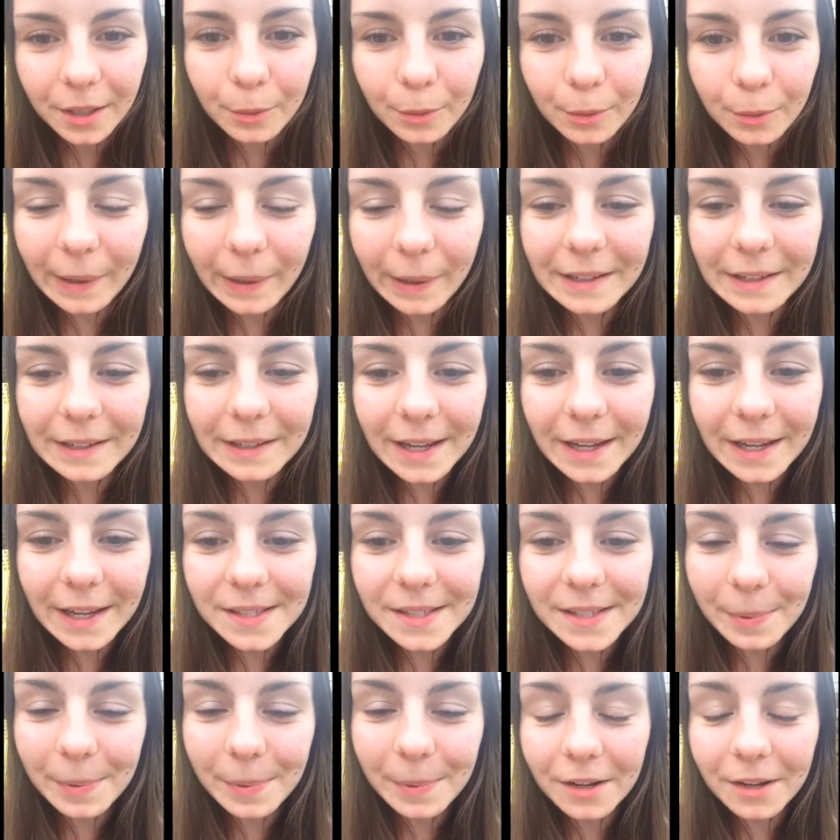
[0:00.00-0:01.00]
But I
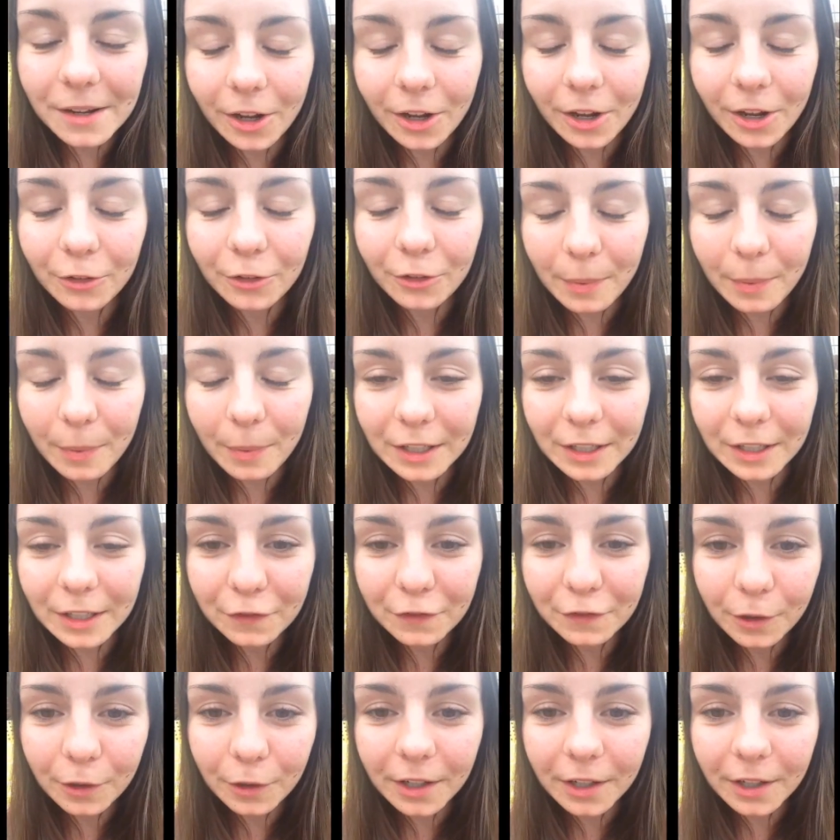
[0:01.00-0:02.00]
spend a lot of money
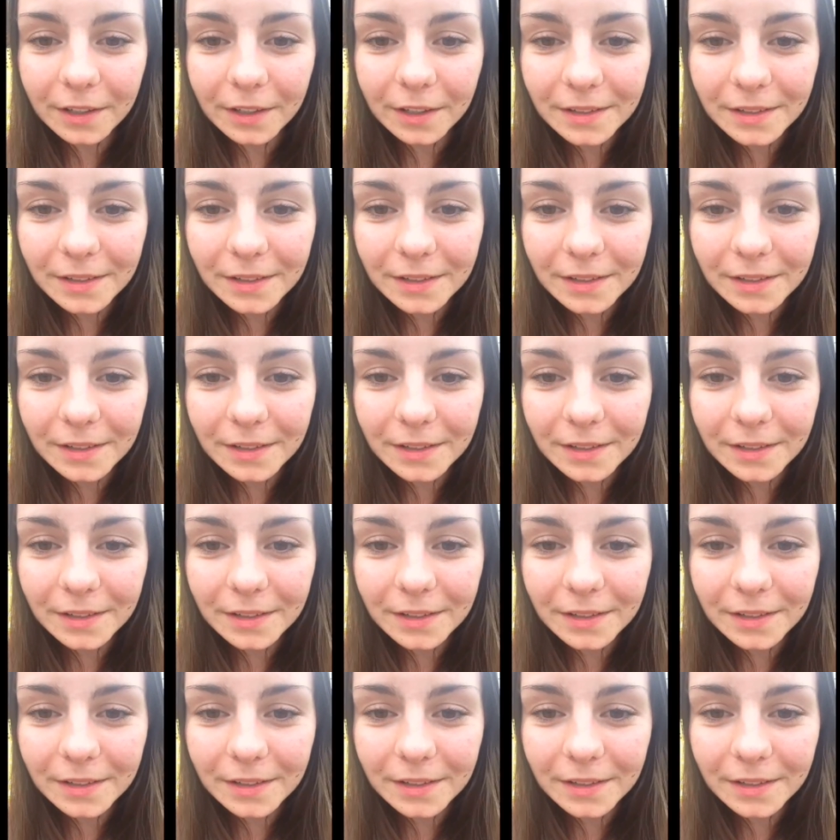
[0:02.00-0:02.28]
for it.